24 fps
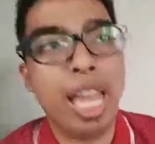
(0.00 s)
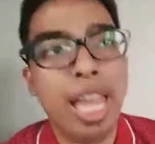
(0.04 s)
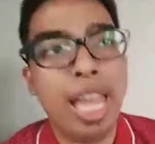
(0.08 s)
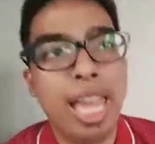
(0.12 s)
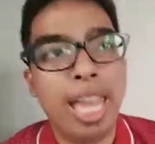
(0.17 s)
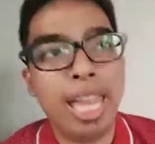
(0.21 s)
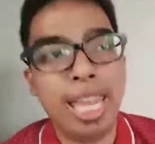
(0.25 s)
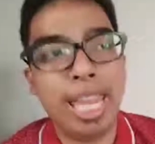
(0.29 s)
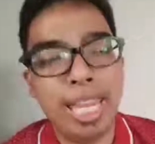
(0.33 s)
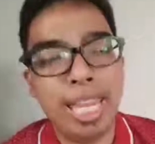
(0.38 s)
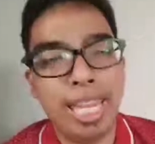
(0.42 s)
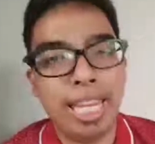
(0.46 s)

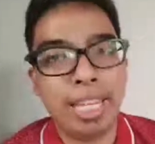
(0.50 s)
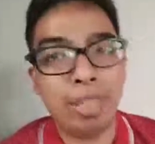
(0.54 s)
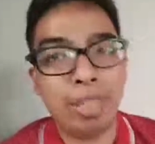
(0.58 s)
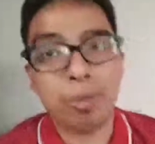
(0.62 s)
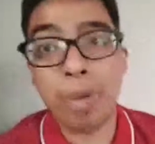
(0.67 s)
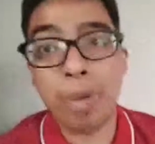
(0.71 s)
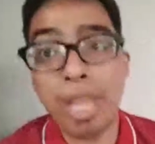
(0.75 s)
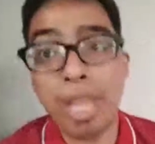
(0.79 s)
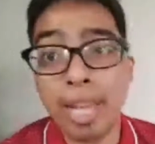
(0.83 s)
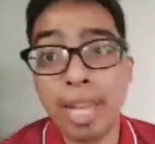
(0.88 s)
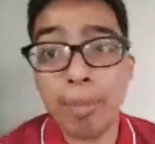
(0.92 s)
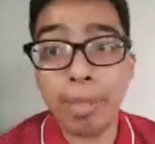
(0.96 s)
And
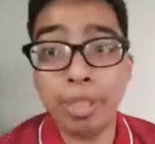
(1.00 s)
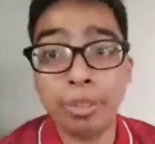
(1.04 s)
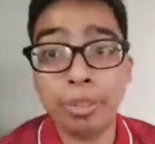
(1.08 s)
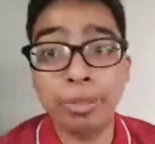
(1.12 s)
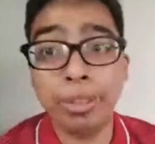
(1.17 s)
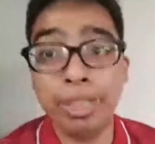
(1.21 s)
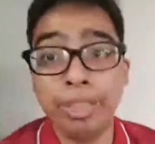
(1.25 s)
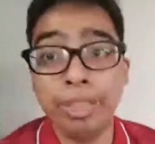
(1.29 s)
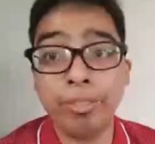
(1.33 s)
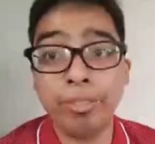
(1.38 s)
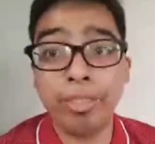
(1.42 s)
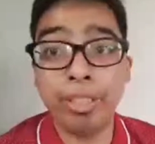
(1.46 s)
while I was
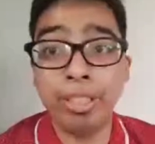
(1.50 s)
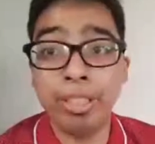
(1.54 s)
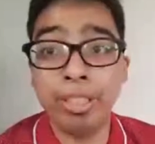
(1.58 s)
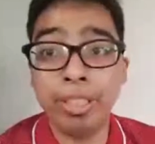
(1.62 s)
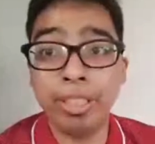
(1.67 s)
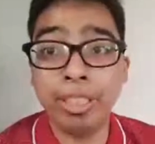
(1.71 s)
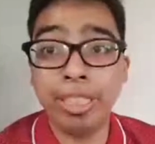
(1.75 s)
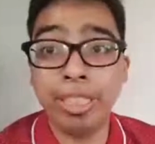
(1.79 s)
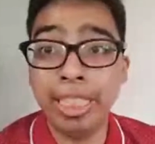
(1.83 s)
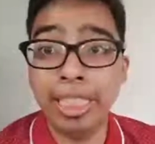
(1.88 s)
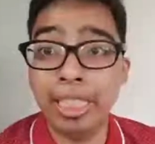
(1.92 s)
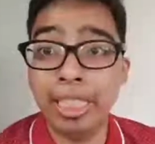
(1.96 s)
rooting
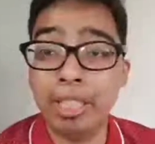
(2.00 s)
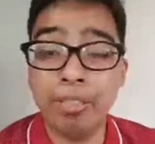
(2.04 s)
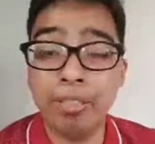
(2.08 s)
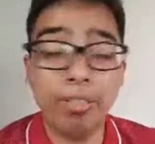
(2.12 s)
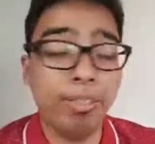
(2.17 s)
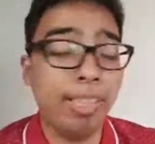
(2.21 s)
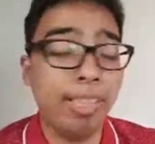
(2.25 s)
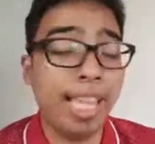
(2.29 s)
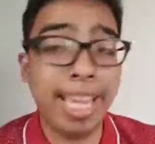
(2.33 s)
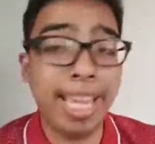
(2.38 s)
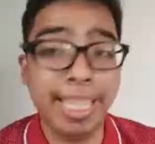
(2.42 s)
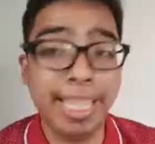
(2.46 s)
for League of
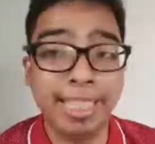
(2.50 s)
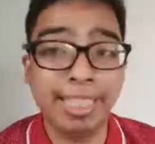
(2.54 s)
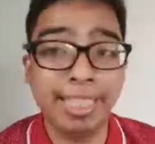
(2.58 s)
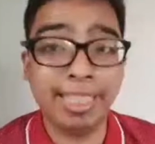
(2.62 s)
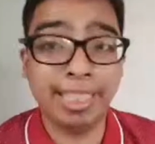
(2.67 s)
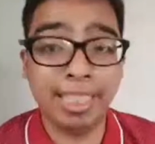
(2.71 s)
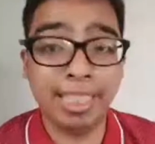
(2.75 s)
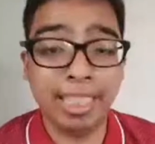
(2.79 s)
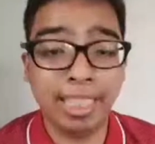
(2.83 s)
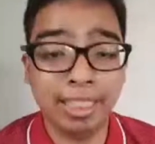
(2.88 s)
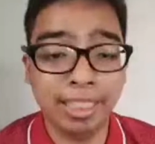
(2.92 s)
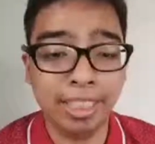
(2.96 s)

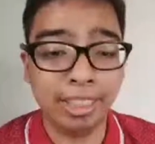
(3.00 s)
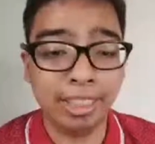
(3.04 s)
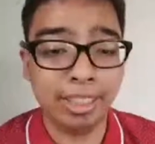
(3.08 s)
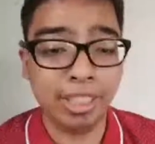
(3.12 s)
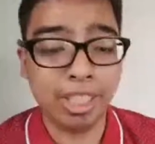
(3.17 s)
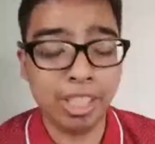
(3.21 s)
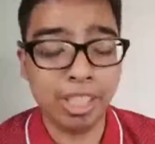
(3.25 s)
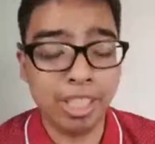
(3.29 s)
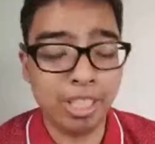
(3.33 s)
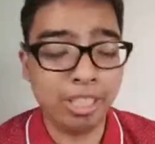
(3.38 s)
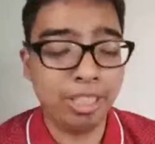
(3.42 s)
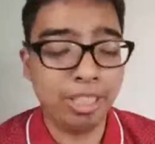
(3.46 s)
Lights, the
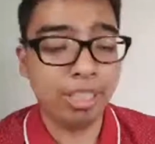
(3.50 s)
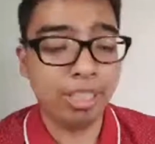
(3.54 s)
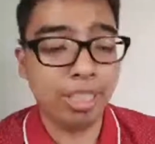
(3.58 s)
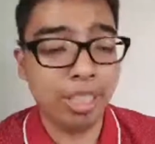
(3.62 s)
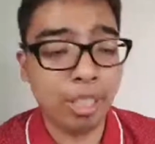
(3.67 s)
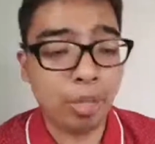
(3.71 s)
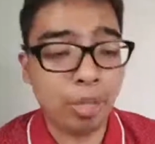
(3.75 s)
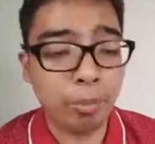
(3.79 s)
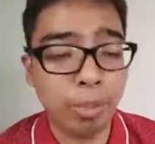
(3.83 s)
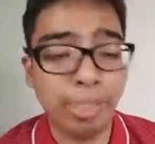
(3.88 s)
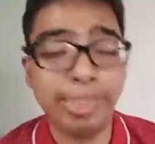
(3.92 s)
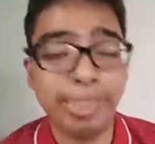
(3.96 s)
song,
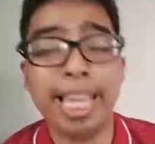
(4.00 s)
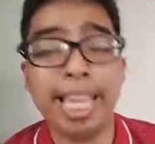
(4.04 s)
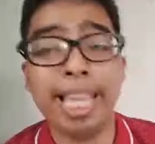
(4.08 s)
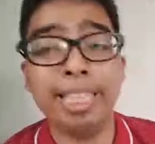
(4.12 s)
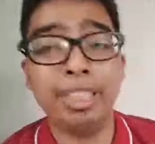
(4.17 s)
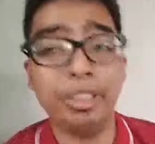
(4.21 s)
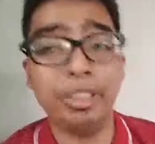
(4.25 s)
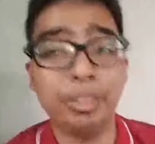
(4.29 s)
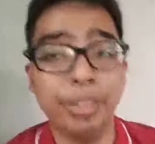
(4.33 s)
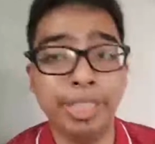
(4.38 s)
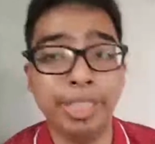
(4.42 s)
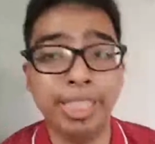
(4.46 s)
which has
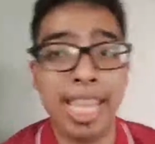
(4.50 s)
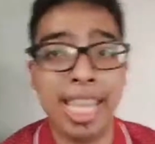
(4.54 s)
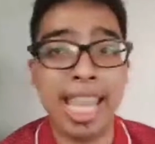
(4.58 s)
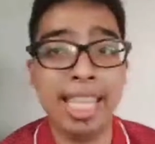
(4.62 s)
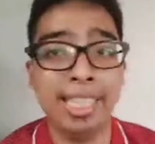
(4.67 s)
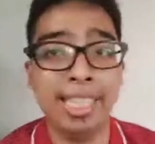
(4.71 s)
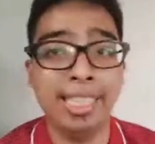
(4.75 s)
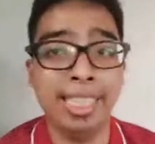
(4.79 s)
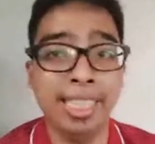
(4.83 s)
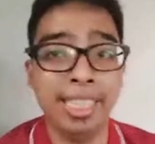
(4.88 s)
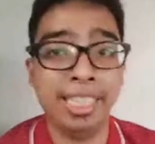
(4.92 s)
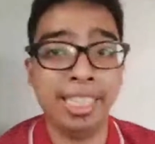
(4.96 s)

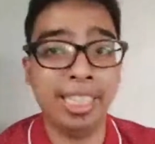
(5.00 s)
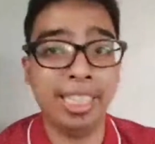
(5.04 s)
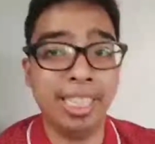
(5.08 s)
Greenlandic